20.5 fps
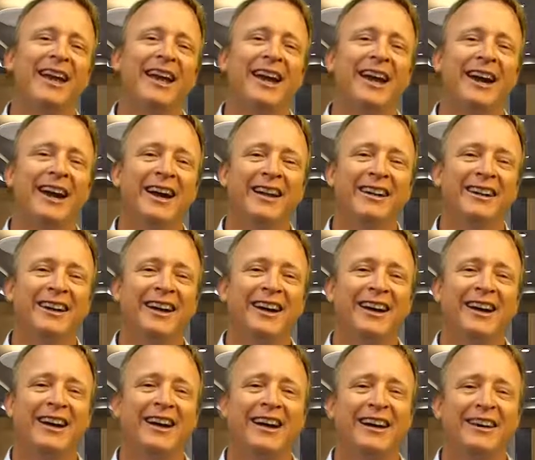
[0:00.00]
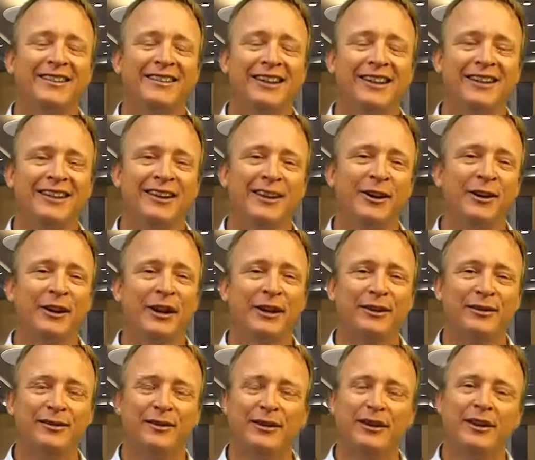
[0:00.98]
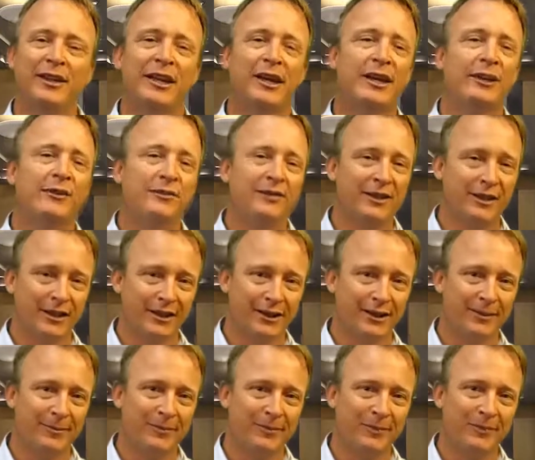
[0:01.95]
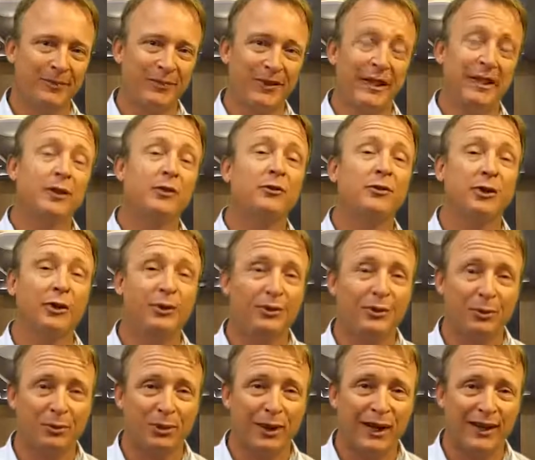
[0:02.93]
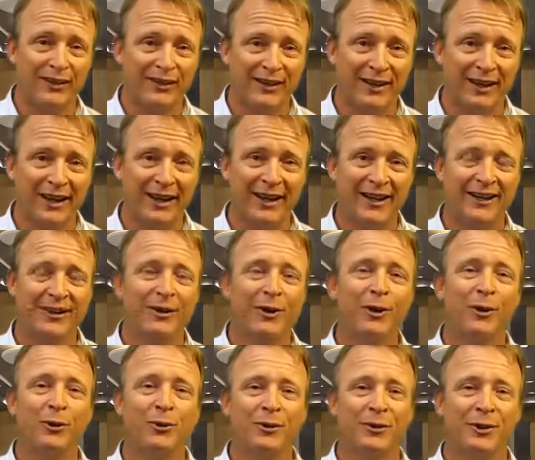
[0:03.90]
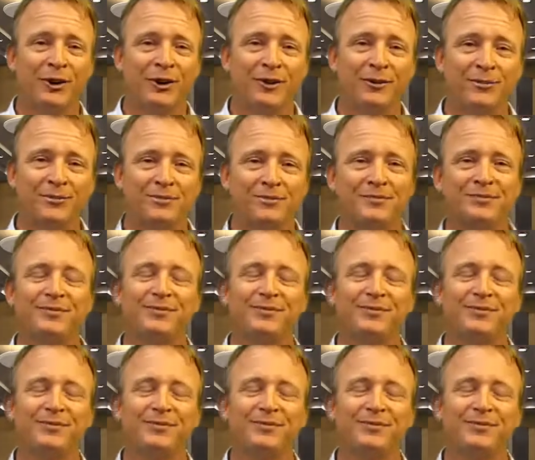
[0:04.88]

And uh, I said, you know, I'd love to interview the president and owner